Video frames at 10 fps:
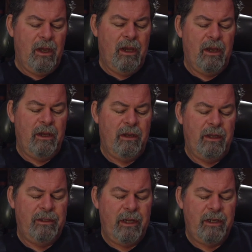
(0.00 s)
uh,
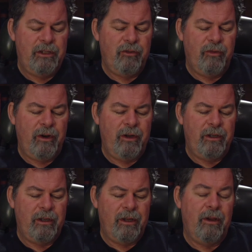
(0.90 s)
a textual
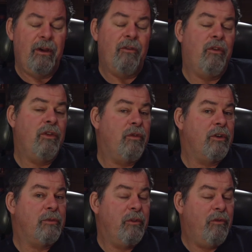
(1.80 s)
variant for the
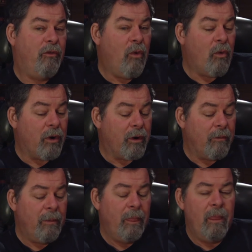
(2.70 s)
verse before,
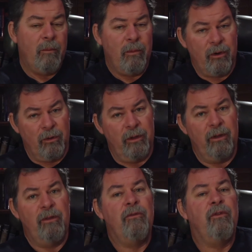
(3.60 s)
but only
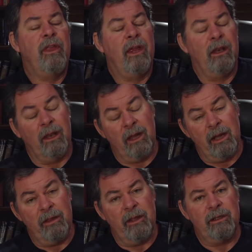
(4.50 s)
for that
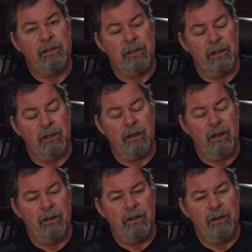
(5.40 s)
line that it's uh, uh,